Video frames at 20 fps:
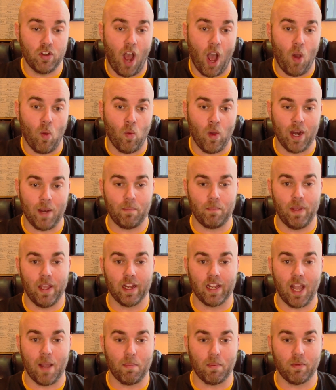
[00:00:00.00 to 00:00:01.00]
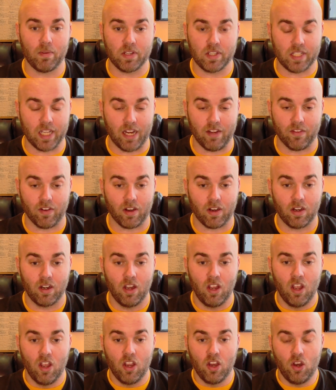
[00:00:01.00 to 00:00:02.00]
do not want to pick up a receiver
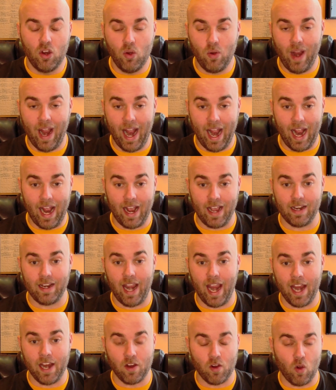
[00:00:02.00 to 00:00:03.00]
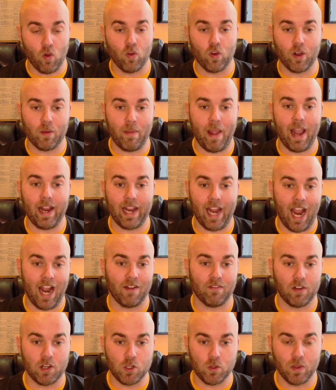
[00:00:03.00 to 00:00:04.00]
who had a quarterback
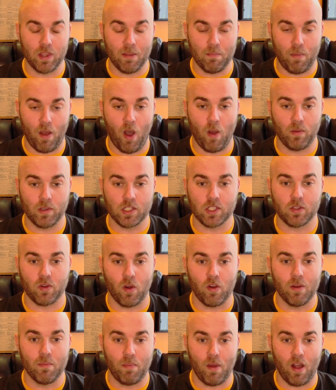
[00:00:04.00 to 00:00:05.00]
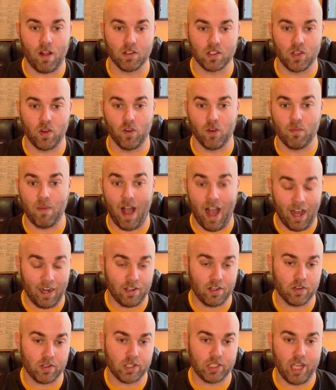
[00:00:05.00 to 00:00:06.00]
average when the ball was thrown a ball to him
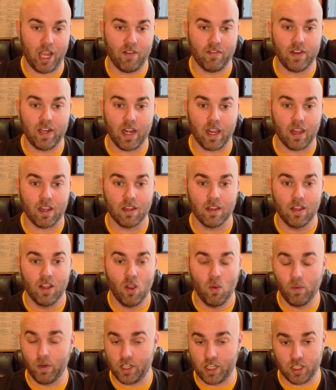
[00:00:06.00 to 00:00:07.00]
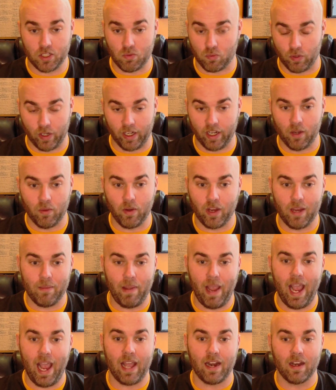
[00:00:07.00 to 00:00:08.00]
under 70, which is really, really
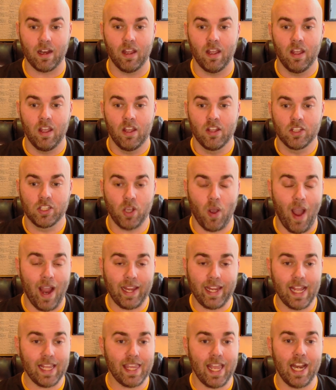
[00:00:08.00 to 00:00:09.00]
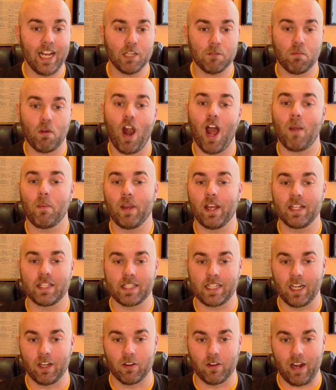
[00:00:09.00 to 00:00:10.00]
bad. So I get that he's probably a
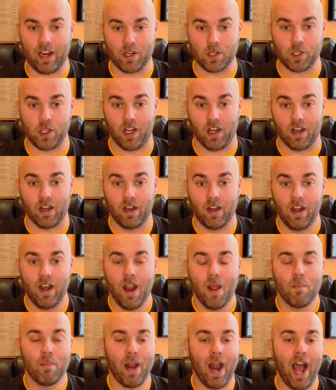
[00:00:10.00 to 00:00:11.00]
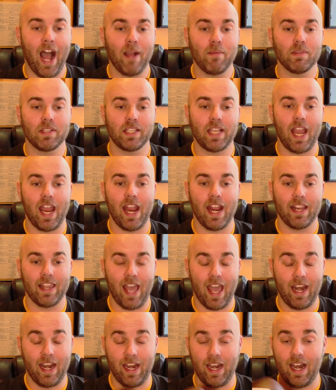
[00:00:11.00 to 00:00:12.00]
Steeler next year, but I'm saying
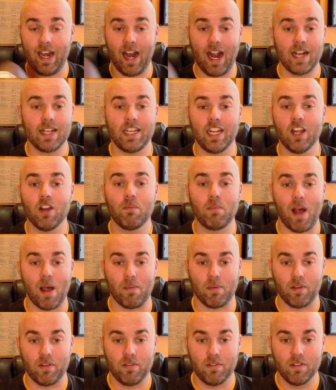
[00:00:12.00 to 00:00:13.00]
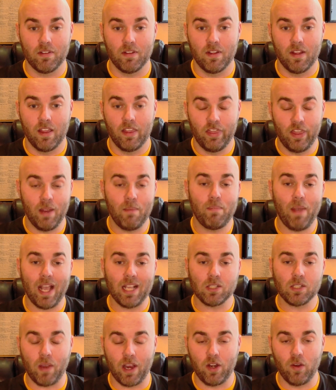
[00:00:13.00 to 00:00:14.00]
that in an ideal bubble, the
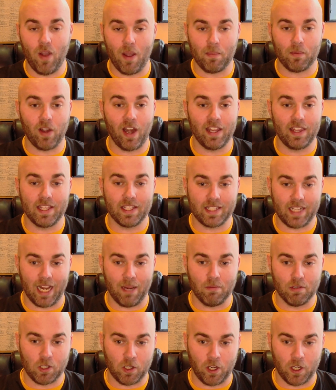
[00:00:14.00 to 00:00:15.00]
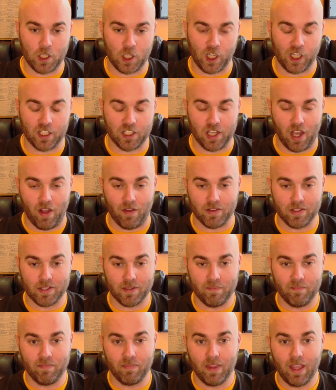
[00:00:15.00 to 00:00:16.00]
best way to upgrade this team is Christian
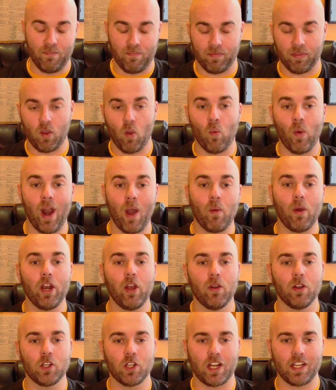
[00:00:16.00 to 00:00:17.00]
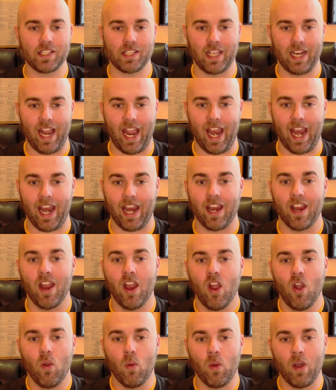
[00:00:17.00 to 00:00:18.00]
Gonzalez. What I want to address today
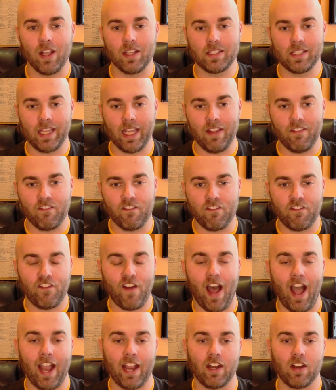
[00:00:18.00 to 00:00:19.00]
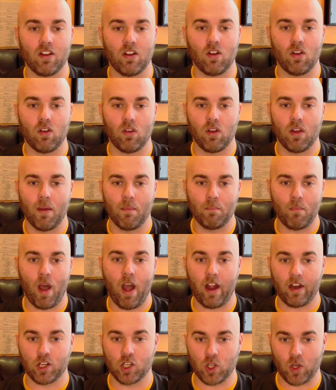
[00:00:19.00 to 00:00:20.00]
was the final
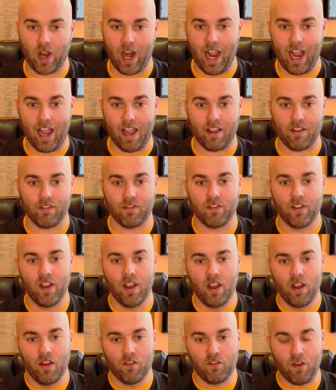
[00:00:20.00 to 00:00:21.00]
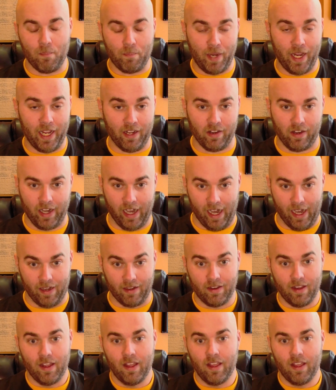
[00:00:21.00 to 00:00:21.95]
mock draft from Peter King.